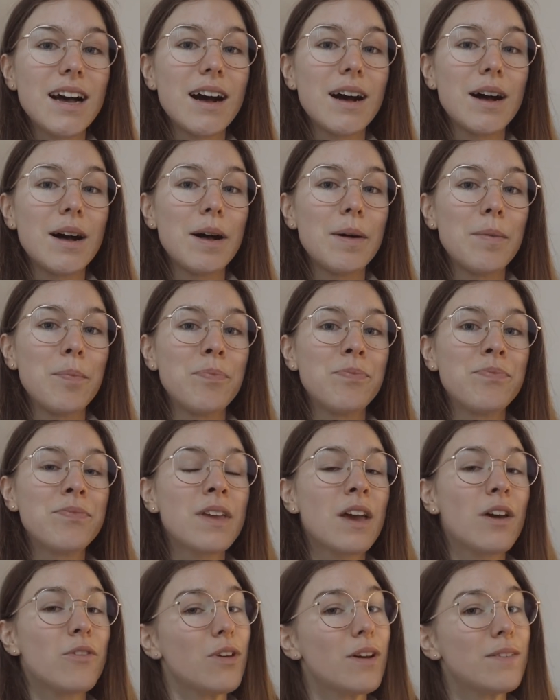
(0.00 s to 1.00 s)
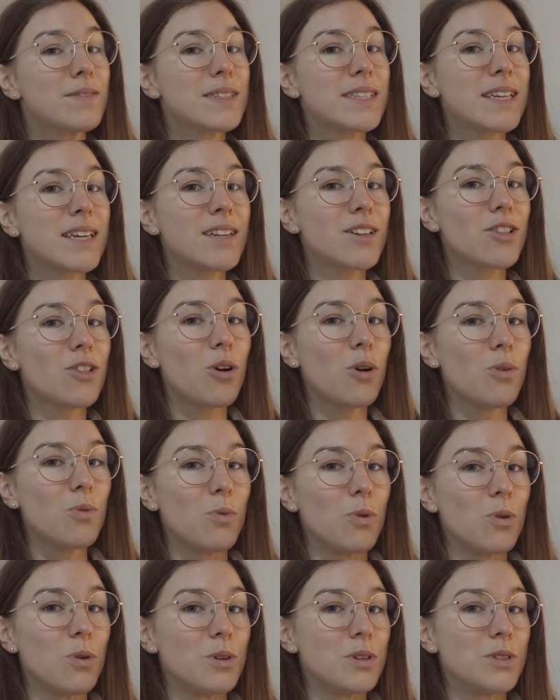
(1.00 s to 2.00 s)
Um, if you haven't seen Clone
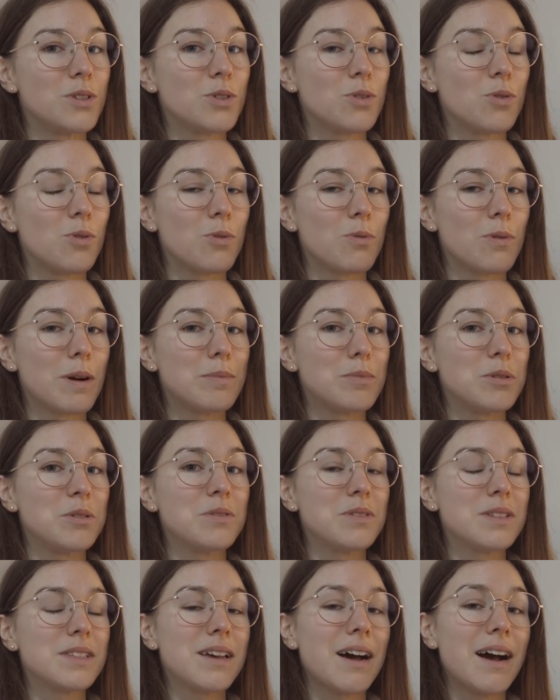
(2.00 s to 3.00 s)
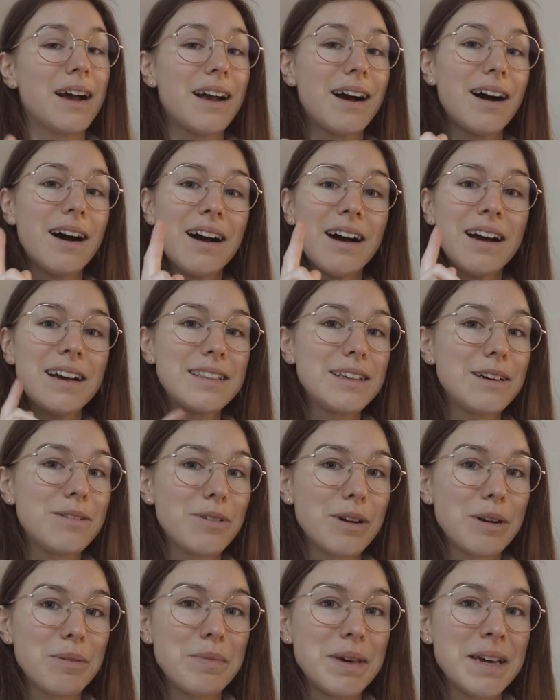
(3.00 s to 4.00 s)
Wars or Rebels, I highly
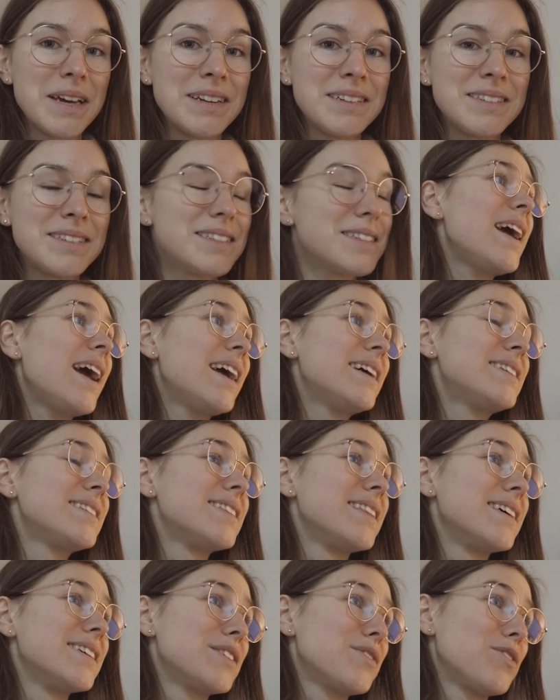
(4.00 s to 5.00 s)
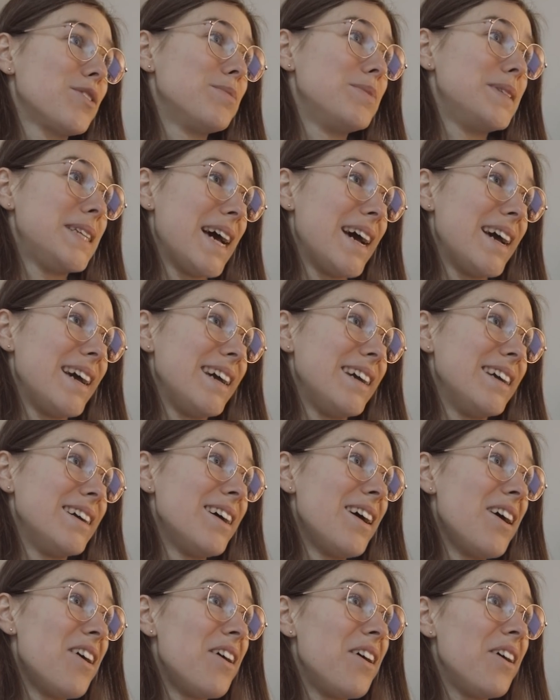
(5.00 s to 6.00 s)
recommend. And this from Day.